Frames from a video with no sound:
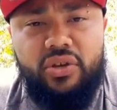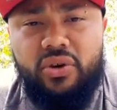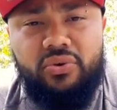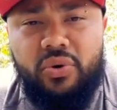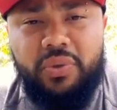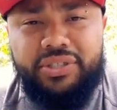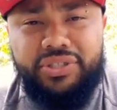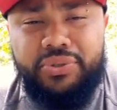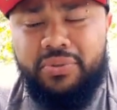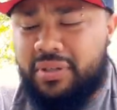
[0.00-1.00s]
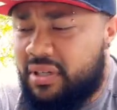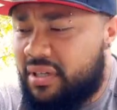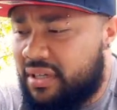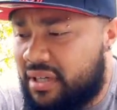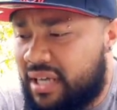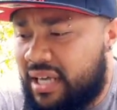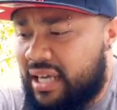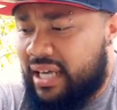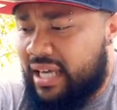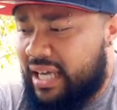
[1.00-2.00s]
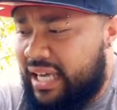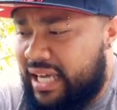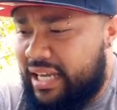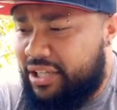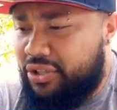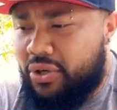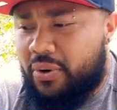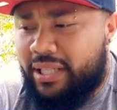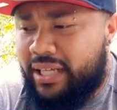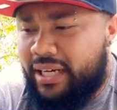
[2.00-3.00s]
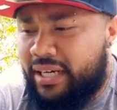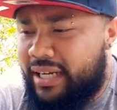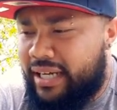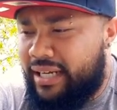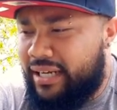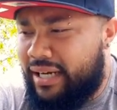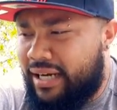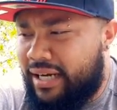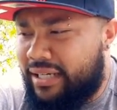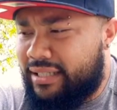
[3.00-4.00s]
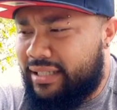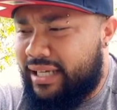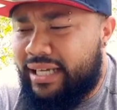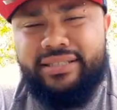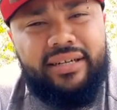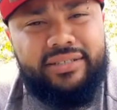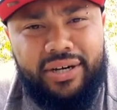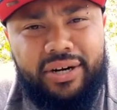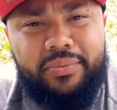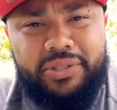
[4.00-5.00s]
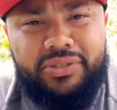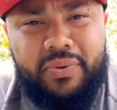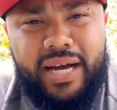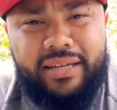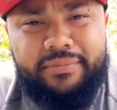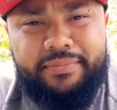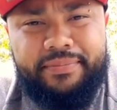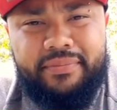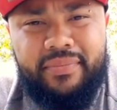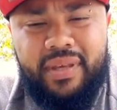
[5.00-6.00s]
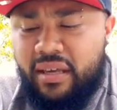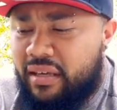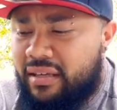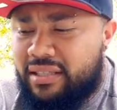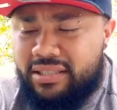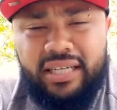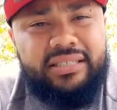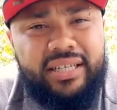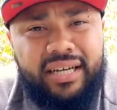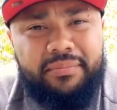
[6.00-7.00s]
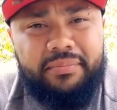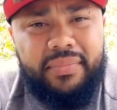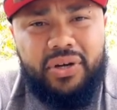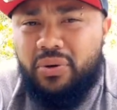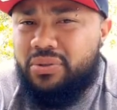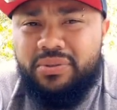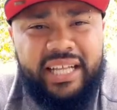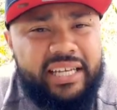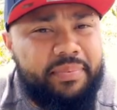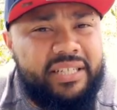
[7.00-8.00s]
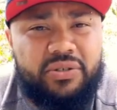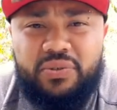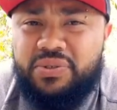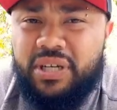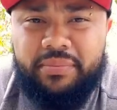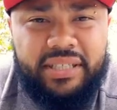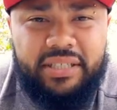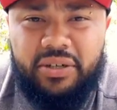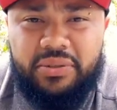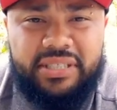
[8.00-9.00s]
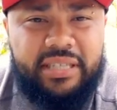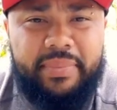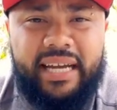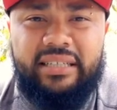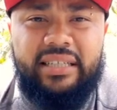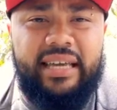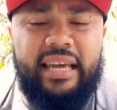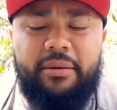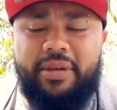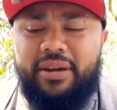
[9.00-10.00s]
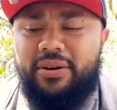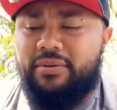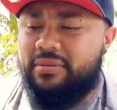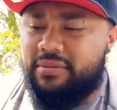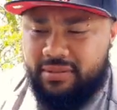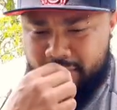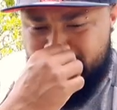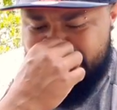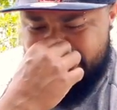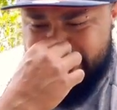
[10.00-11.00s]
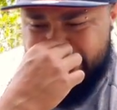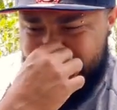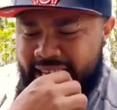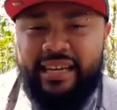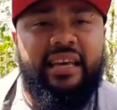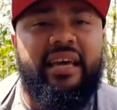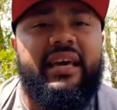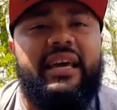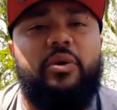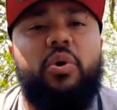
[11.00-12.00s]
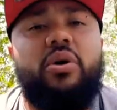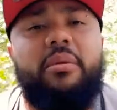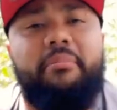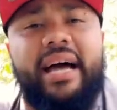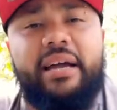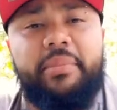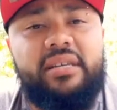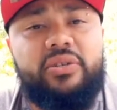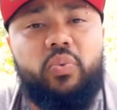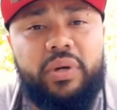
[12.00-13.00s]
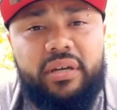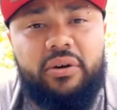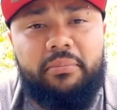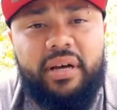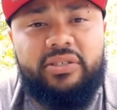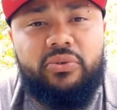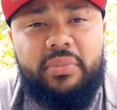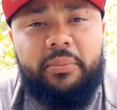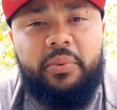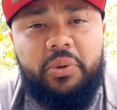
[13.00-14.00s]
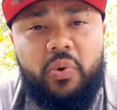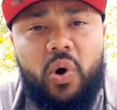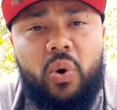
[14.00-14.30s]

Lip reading: you don't know what to do, and you go in there and it starts to hurt when you squat, change it up. Go do leg press, go do something, just get back into the game, I'm not saying that it won't come back, because it will. Muscle memory will